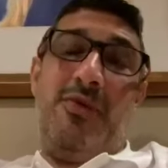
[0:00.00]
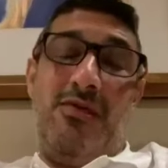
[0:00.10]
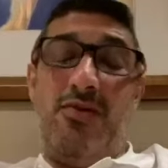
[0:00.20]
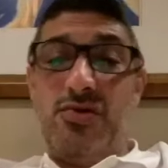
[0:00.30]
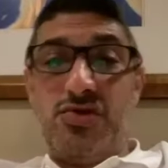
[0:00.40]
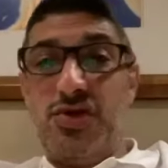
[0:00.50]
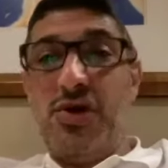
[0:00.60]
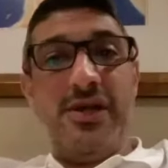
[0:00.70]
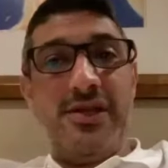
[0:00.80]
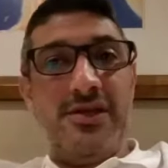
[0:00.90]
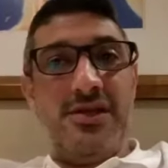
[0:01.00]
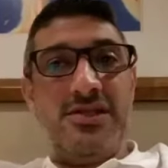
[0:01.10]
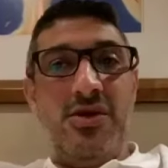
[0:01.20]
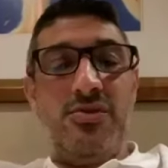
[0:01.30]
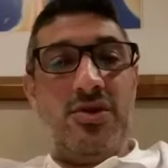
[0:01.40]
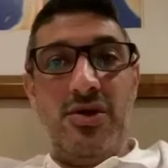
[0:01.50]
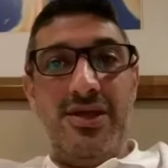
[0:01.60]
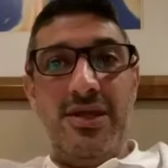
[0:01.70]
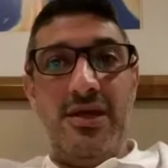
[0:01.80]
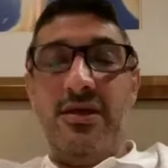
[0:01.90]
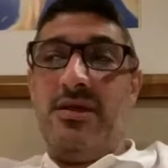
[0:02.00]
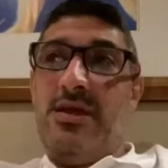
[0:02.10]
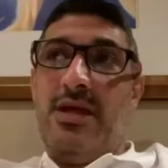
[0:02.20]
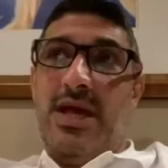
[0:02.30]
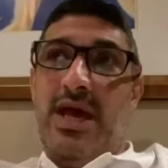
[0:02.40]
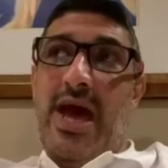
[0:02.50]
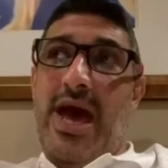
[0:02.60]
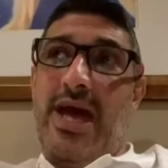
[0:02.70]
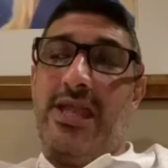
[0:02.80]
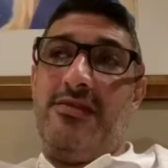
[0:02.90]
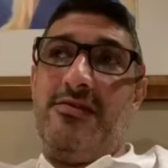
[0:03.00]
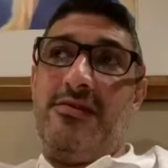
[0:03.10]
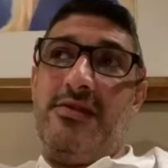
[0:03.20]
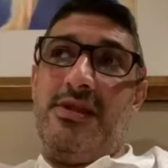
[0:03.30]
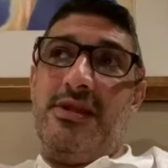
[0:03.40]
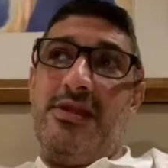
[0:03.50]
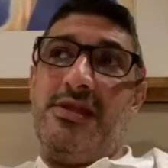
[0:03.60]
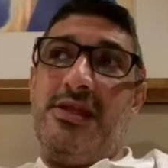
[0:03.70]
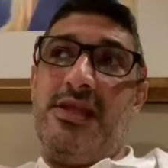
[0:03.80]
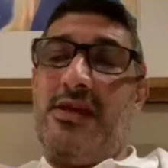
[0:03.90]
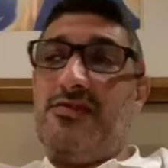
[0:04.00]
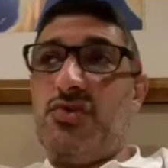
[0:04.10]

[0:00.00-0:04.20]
they're a good side. There's no denying that. And they